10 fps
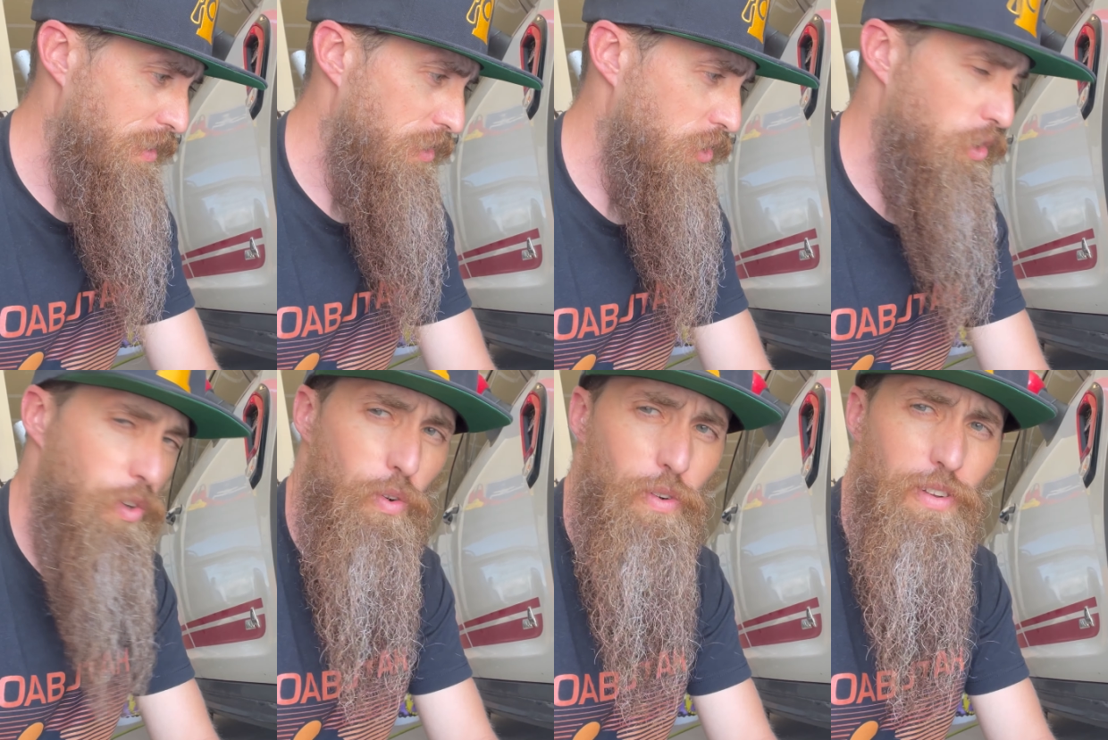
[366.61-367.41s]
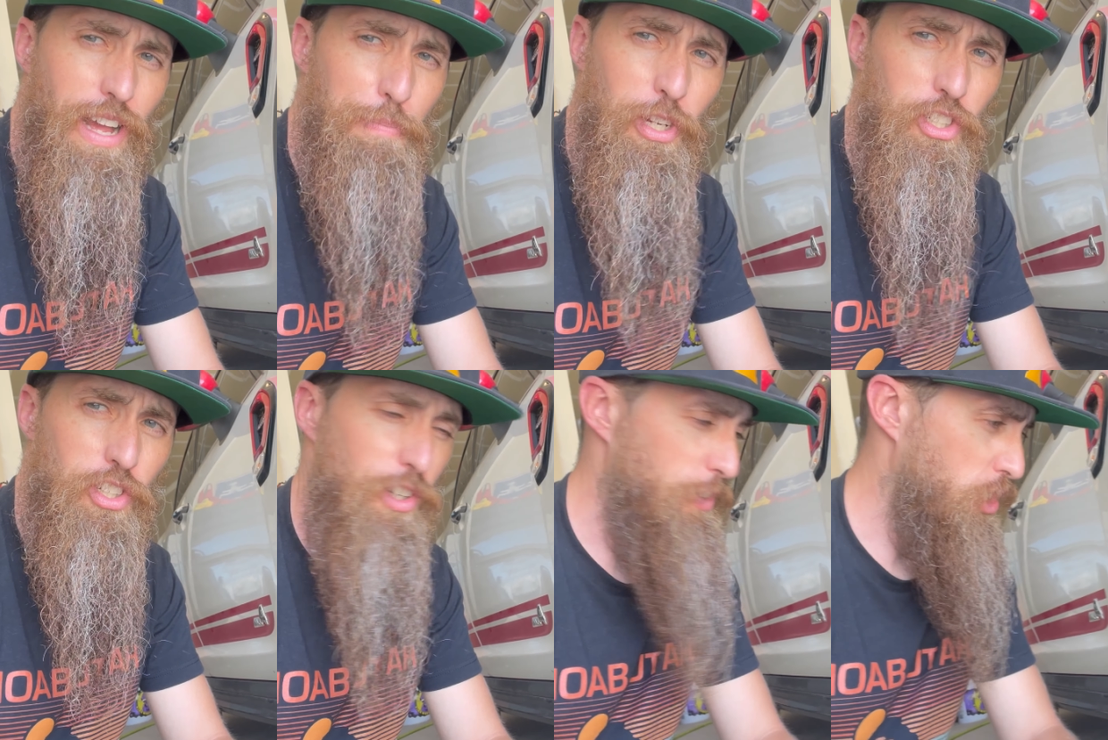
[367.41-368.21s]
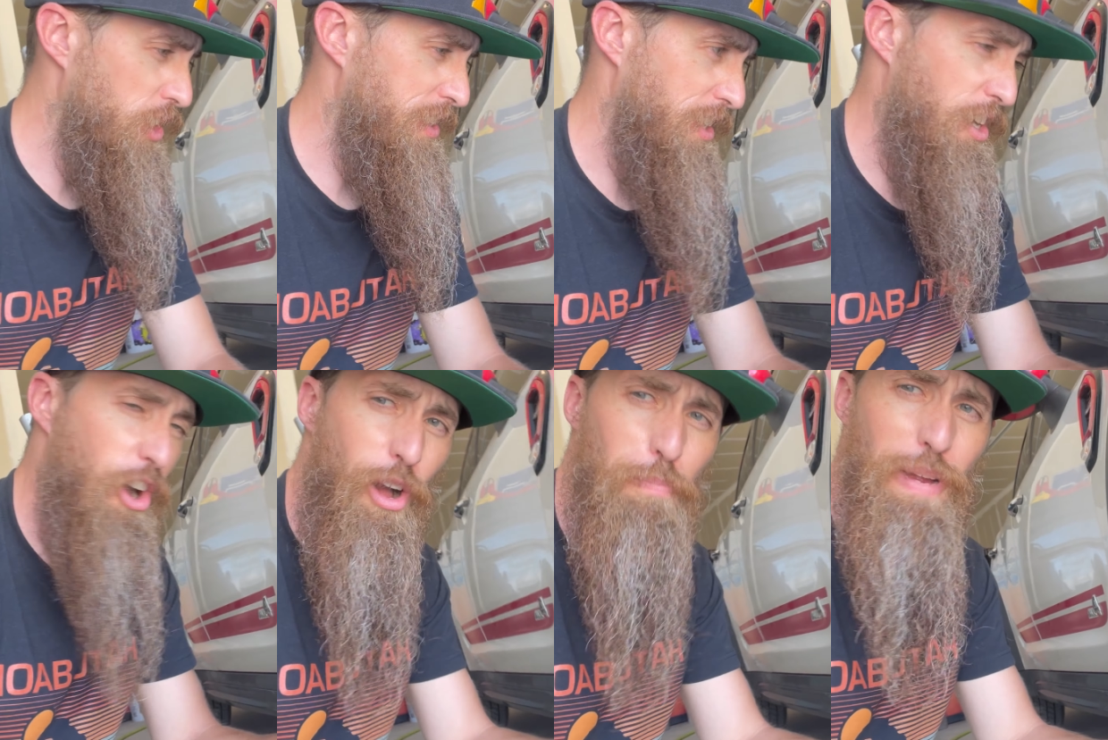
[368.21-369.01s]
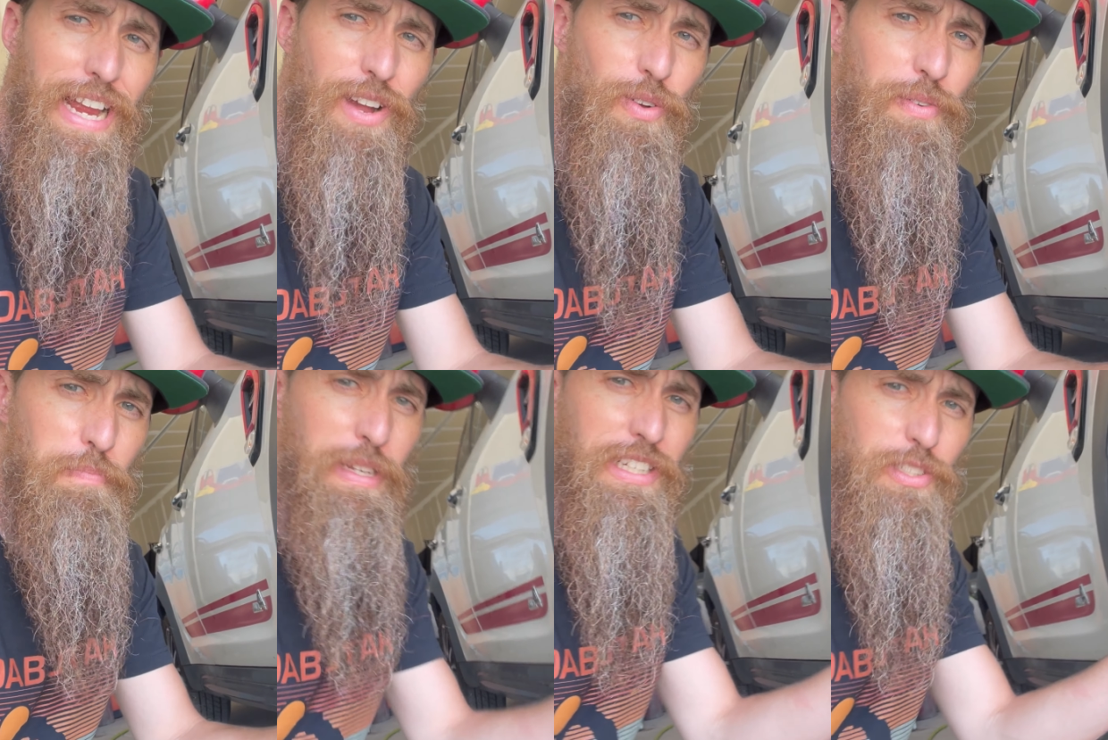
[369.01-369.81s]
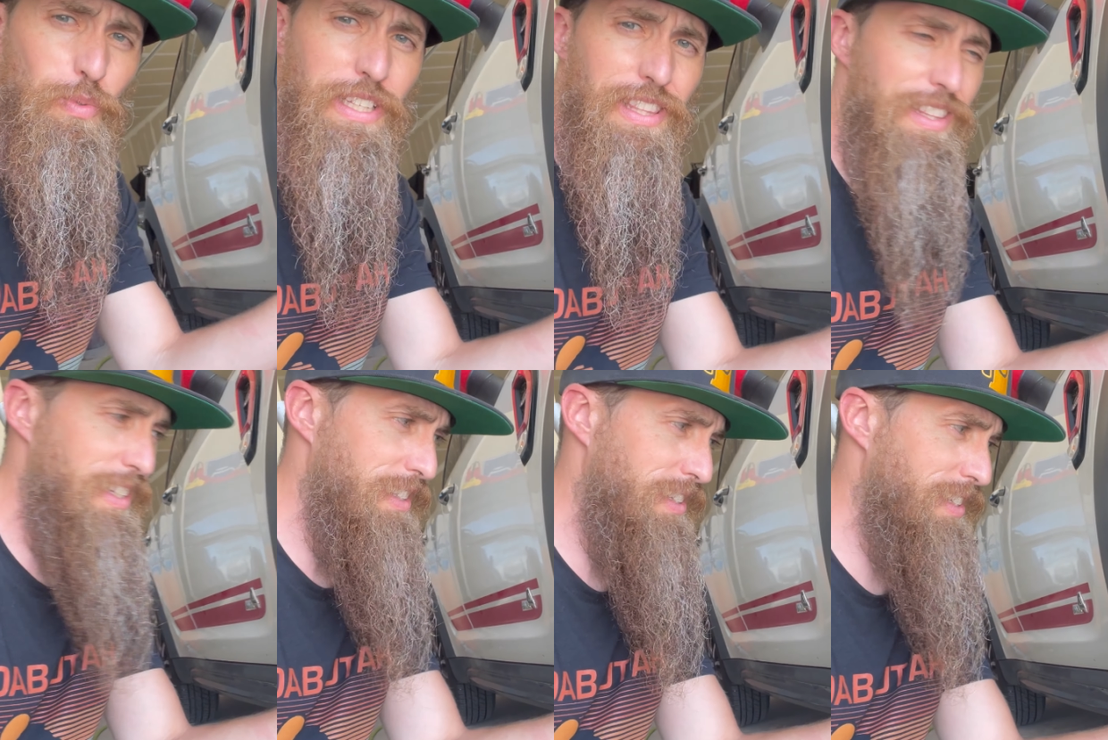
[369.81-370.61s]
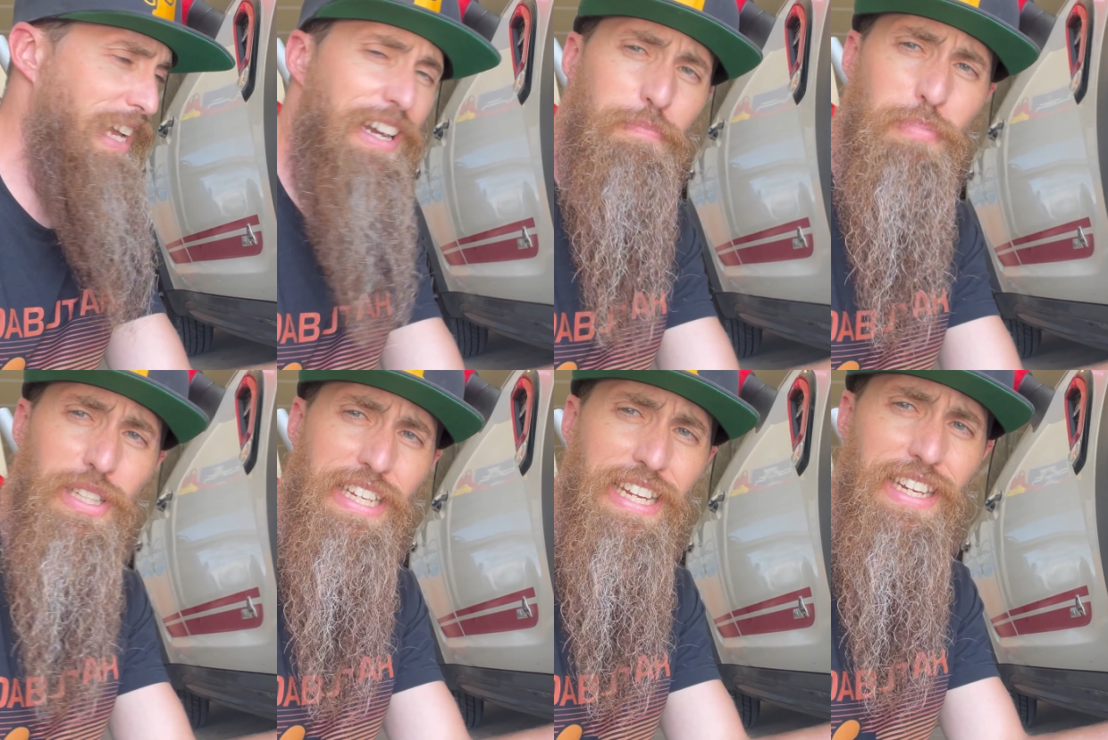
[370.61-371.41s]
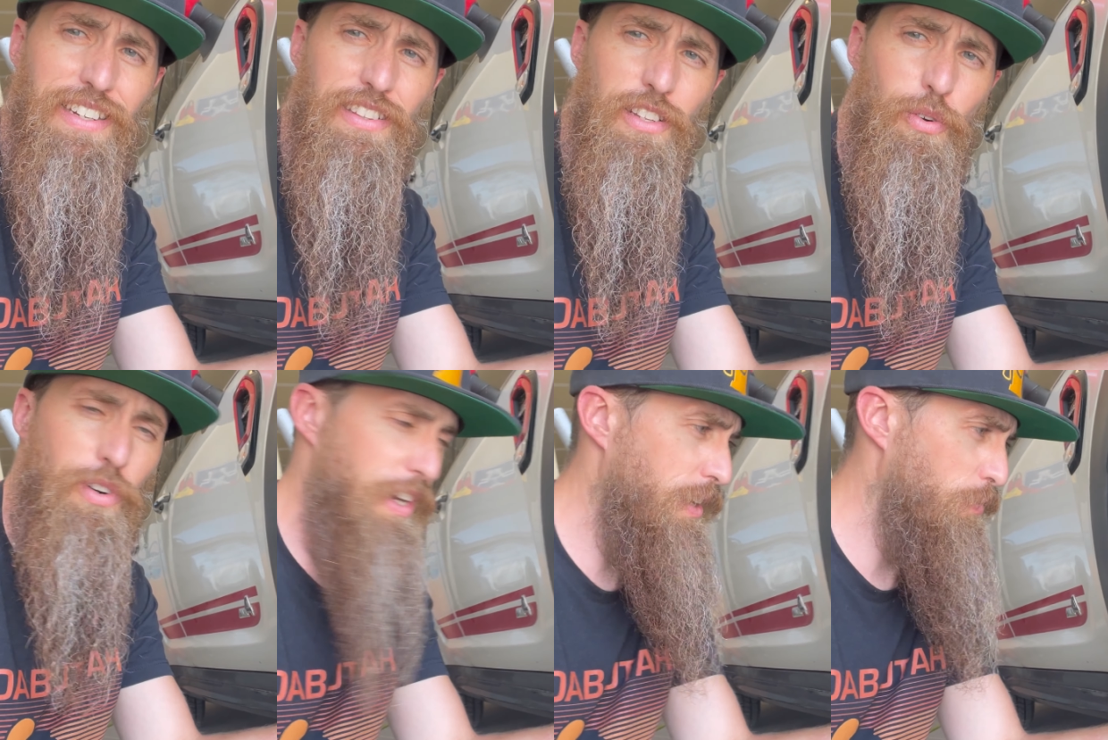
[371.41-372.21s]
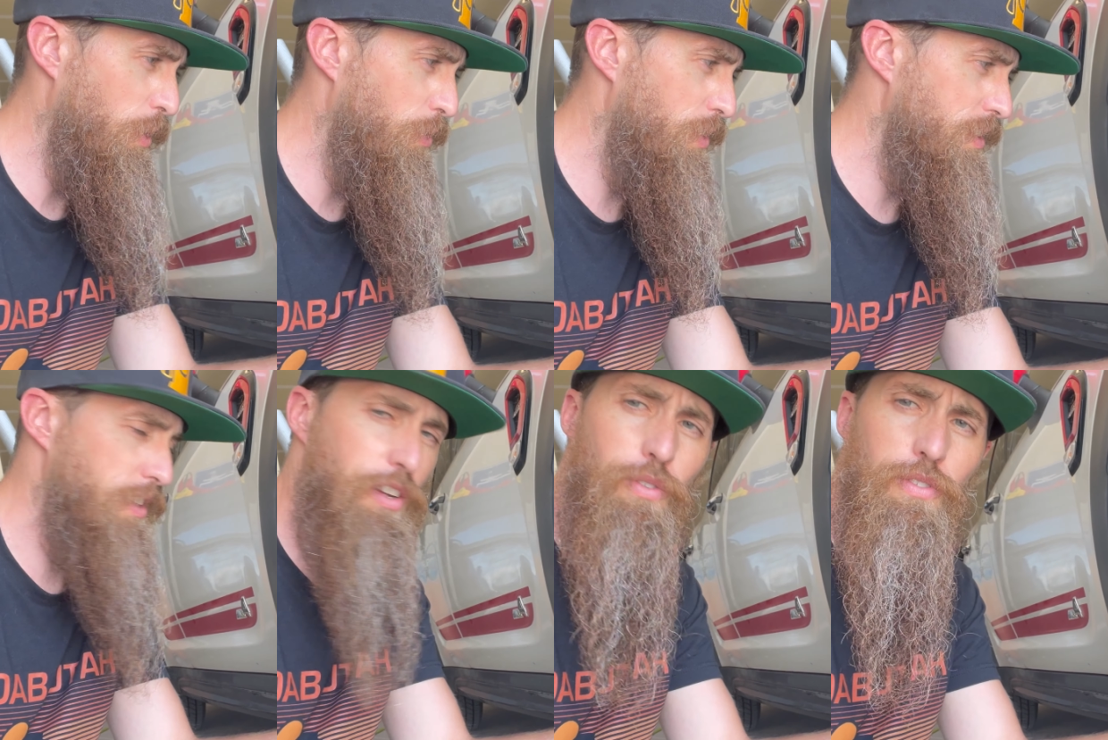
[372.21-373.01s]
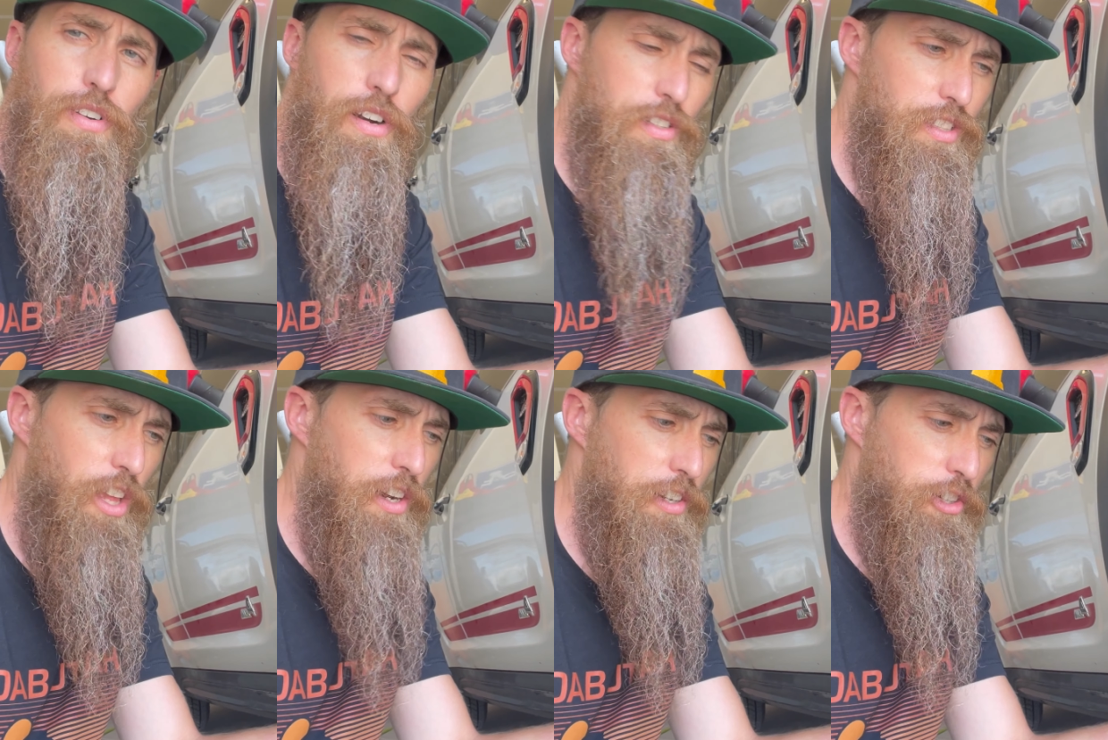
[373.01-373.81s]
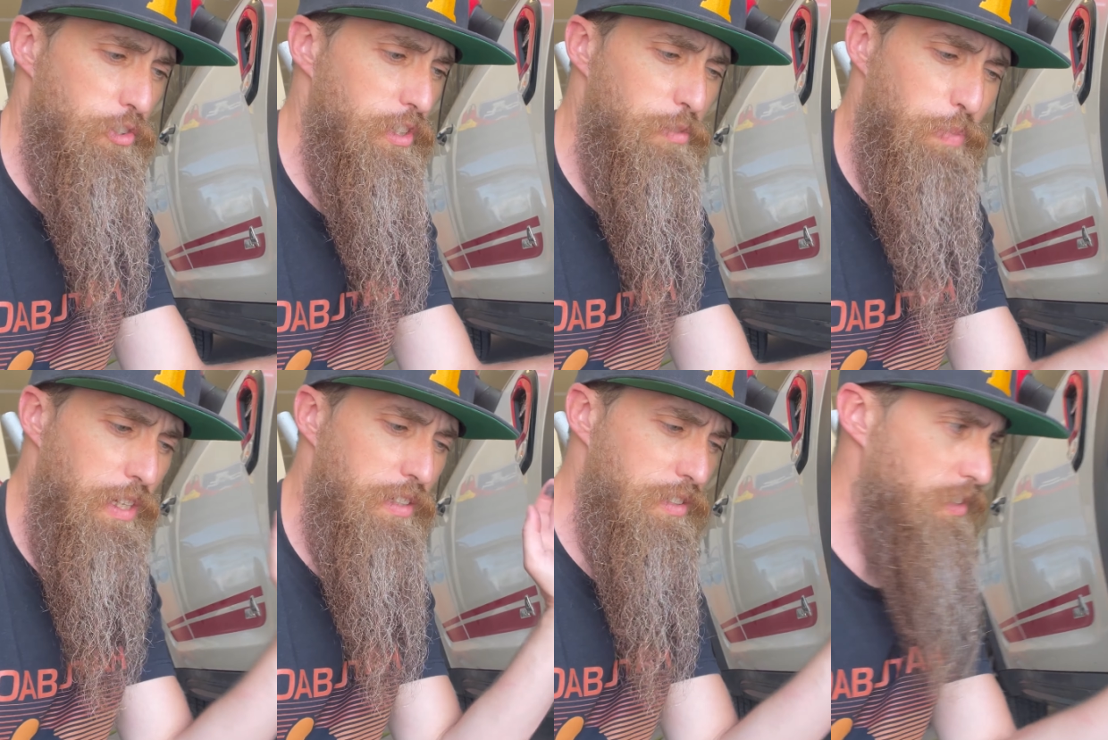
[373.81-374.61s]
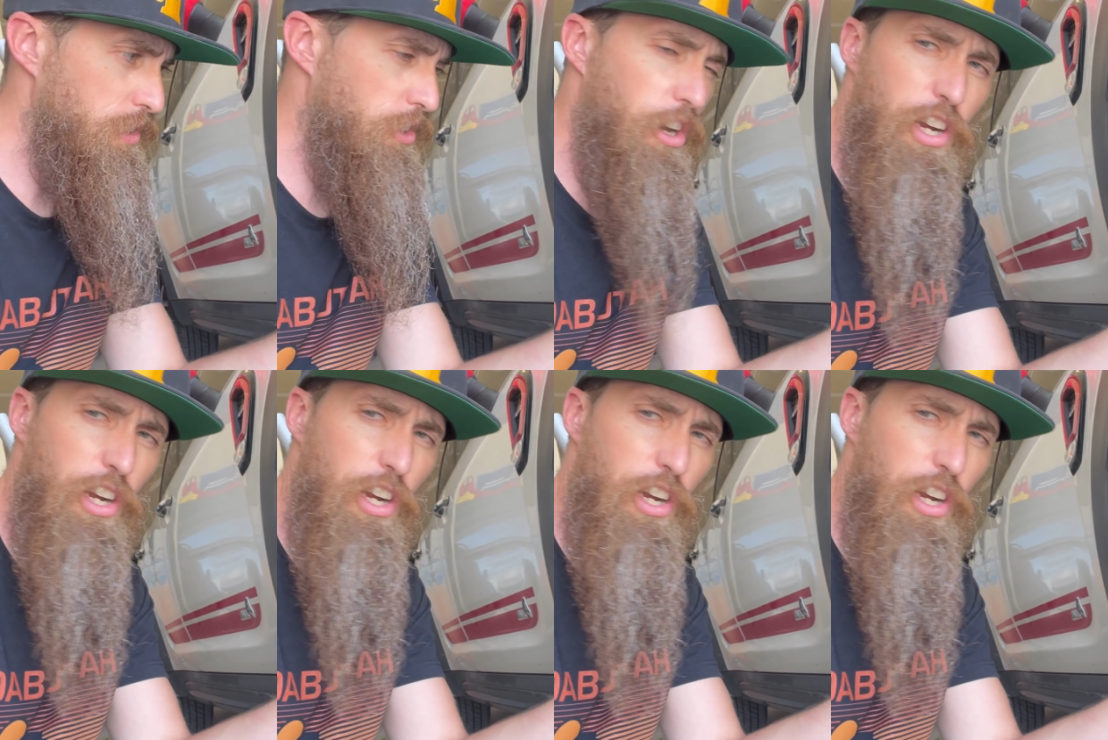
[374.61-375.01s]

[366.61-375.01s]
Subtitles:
So I'm not sure if it's just the compound mixed with these kind of plain lower end rotors that aren't slotted or drilled, but stock